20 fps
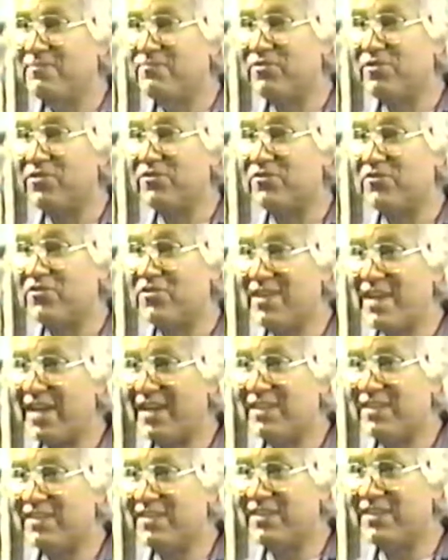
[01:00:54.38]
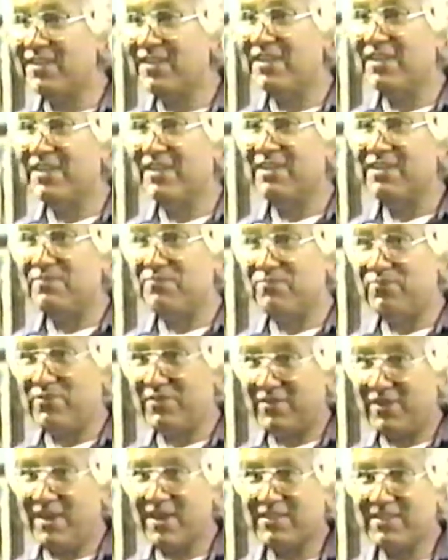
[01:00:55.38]
protracted
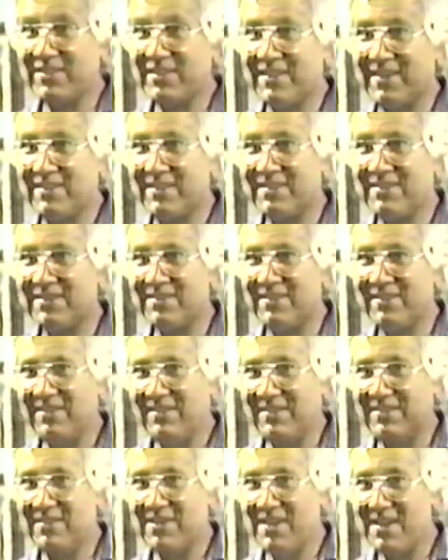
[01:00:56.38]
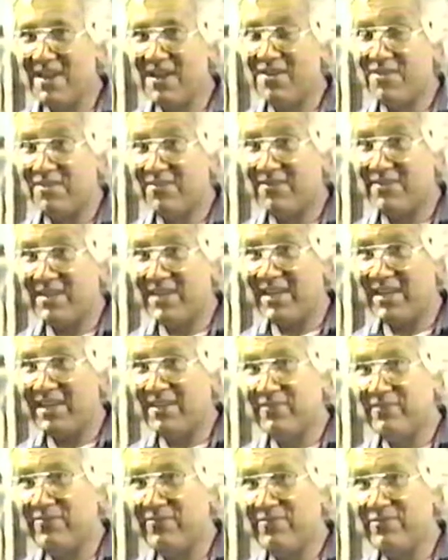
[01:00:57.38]
process is now going to
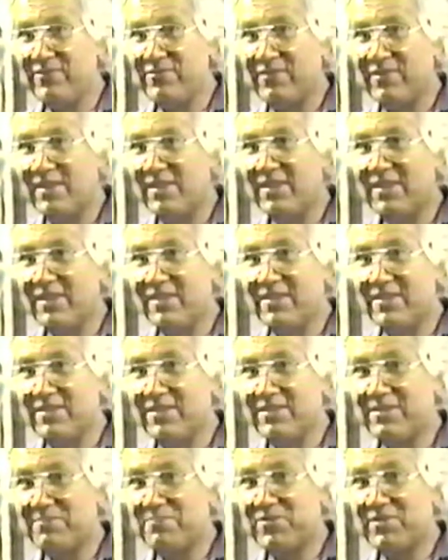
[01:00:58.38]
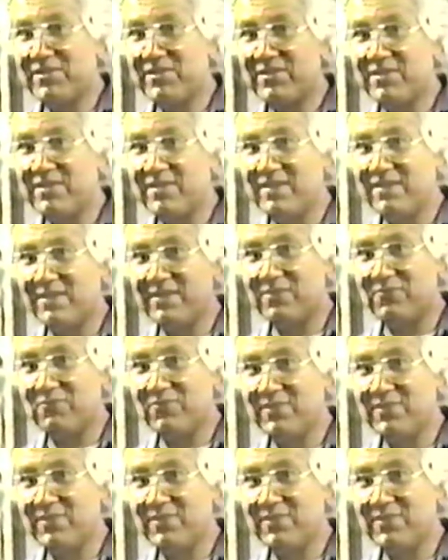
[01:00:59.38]
have fruit. This person is